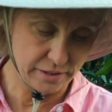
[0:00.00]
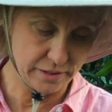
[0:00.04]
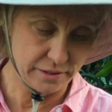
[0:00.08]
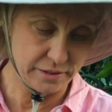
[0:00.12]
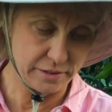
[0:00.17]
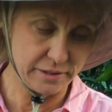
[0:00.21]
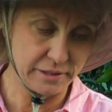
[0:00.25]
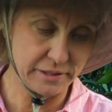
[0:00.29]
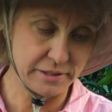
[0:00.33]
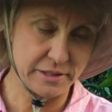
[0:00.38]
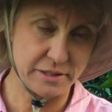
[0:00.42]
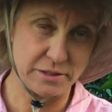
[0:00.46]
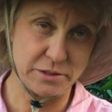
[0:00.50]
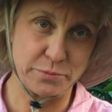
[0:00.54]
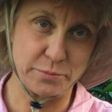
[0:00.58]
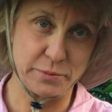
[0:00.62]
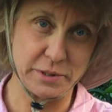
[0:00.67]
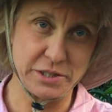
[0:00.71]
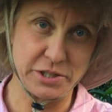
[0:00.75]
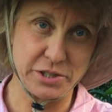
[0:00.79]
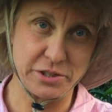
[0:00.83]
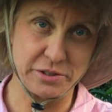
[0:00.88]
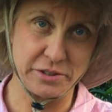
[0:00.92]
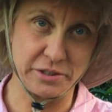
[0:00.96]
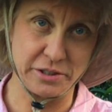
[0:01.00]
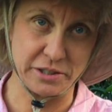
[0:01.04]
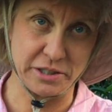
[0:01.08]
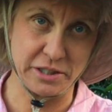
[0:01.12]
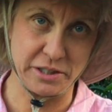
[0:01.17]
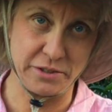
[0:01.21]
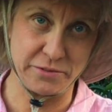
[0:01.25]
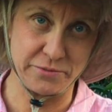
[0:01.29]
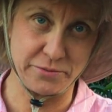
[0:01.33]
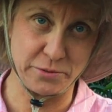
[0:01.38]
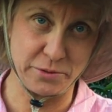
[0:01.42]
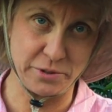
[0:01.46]
This is what you're
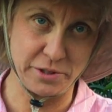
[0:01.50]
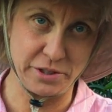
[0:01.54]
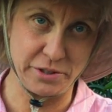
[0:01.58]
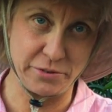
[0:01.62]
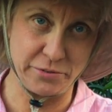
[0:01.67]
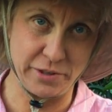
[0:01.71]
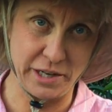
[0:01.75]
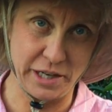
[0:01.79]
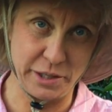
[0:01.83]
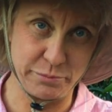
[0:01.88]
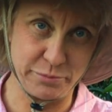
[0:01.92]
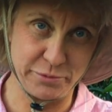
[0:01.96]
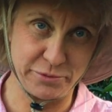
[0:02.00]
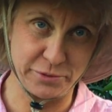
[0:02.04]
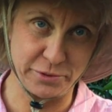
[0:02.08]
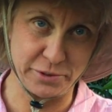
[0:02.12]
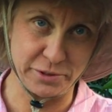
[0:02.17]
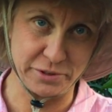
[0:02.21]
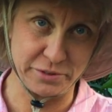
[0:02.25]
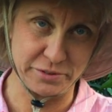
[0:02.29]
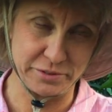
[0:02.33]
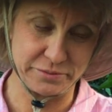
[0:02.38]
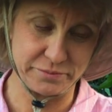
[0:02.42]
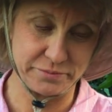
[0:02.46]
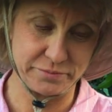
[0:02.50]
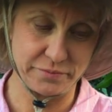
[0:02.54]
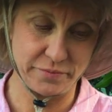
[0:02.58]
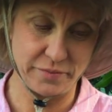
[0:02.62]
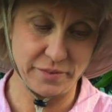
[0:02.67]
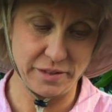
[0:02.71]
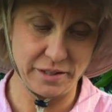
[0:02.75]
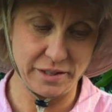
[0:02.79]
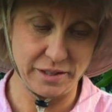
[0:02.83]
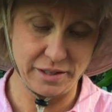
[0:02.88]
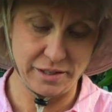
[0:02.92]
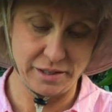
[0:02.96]
looking for in a ripe fruit.
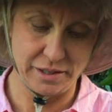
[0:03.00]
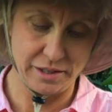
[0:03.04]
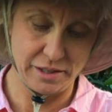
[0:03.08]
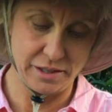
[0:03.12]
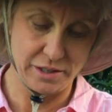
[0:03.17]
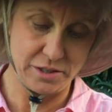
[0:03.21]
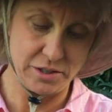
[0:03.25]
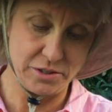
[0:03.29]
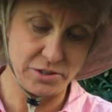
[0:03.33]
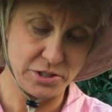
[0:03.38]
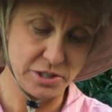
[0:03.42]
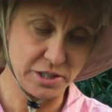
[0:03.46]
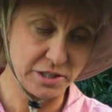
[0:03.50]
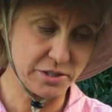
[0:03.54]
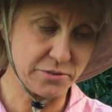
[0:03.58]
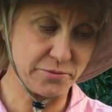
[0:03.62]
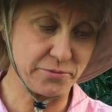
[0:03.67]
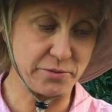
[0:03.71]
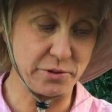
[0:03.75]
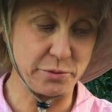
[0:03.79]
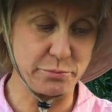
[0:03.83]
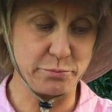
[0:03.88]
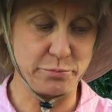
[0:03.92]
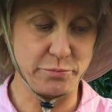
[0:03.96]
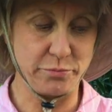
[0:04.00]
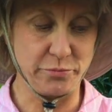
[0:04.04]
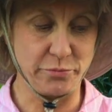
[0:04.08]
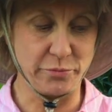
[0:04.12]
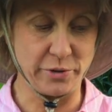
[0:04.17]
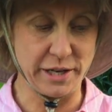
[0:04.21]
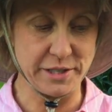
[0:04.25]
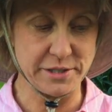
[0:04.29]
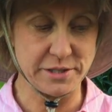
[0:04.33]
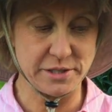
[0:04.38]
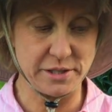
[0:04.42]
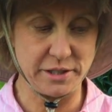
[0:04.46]
Just from
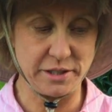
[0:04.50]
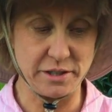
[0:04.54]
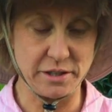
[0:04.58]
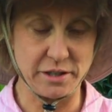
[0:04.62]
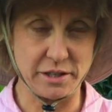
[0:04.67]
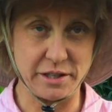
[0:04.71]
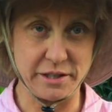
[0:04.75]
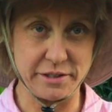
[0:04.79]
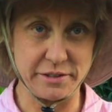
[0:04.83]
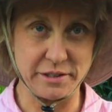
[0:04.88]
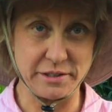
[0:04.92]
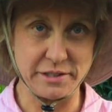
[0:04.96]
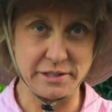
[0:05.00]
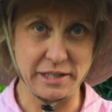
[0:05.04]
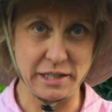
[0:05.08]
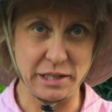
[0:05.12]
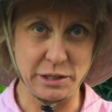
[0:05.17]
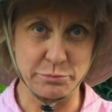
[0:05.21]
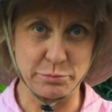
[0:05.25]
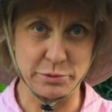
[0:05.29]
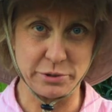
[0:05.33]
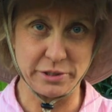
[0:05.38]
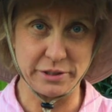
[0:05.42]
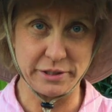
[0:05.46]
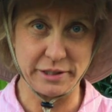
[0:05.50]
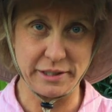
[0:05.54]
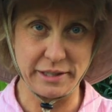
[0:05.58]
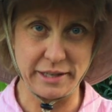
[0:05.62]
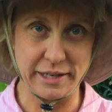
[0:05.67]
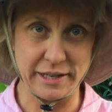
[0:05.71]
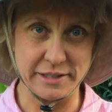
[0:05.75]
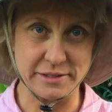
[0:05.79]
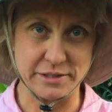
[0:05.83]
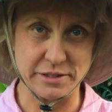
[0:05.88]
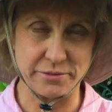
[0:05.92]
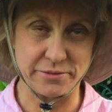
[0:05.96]
resting on the table, it
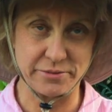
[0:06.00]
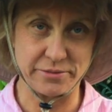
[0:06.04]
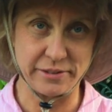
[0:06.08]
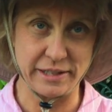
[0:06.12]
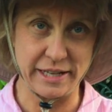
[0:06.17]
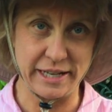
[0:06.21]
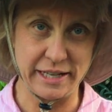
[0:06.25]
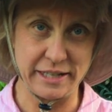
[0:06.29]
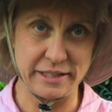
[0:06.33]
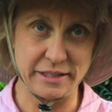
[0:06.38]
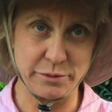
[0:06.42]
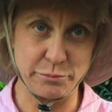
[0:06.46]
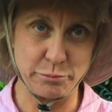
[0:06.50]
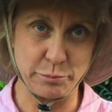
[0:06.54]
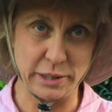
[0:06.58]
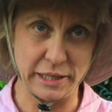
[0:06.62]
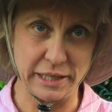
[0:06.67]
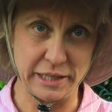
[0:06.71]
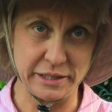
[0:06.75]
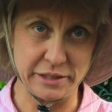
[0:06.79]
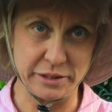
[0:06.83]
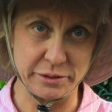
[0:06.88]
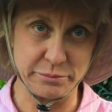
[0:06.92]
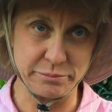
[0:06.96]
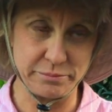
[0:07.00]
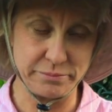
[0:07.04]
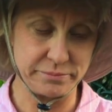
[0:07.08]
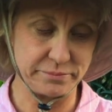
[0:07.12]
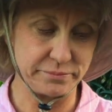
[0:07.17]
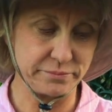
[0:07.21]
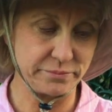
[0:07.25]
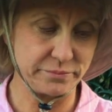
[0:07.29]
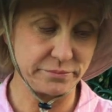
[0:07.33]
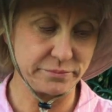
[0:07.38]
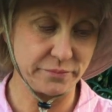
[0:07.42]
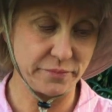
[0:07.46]
has a flat bottom.
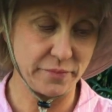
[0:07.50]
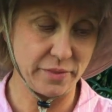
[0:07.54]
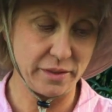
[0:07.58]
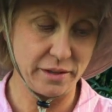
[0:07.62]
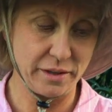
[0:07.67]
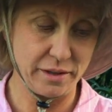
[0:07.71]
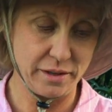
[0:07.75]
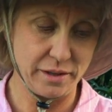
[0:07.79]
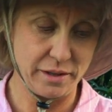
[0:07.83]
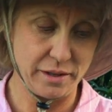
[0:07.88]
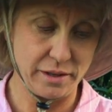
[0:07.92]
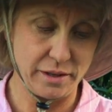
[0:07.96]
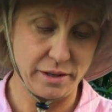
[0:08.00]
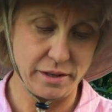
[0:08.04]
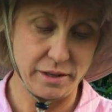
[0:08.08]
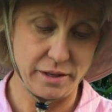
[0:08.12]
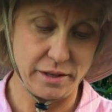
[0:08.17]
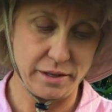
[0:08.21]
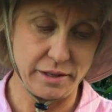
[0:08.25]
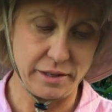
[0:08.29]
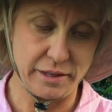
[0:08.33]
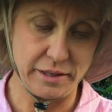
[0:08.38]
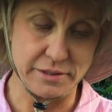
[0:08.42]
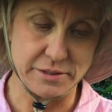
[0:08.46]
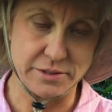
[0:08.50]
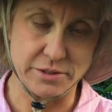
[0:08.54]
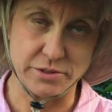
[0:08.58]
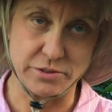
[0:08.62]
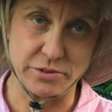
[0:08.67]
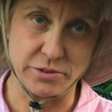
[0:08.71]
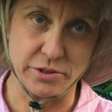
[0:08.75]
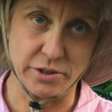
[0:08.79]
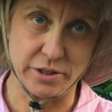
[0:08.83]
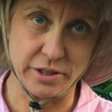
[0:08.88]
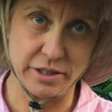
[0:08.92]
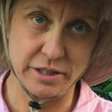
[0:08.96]
It's
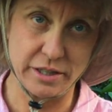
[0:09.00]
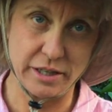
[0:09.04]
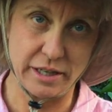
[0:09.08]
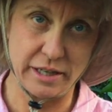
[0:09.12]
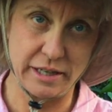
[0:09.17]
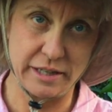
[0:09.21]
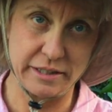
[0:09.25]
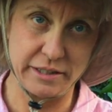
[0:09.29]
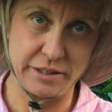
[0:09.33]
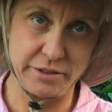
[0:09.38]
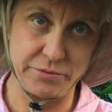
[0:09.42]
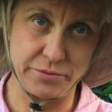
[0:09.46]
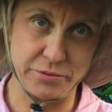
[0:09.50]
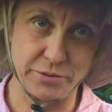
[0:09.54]
dark olive